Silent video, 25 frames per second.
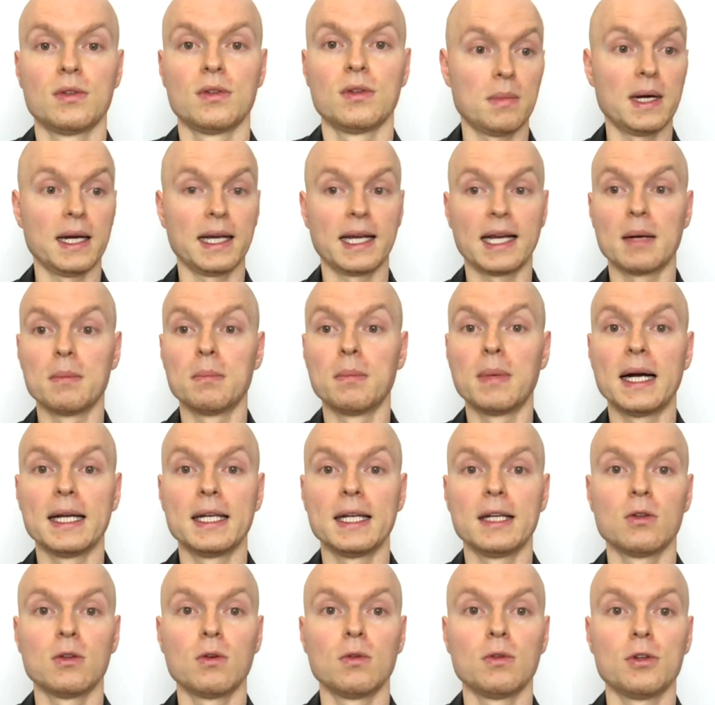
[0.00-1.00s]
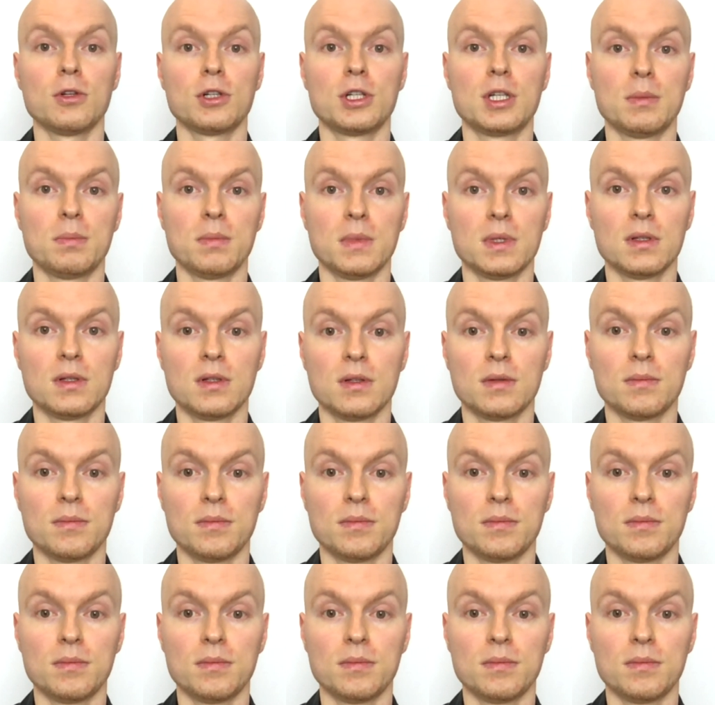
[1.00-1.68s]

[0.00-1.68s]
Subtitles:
by combining all your shipments.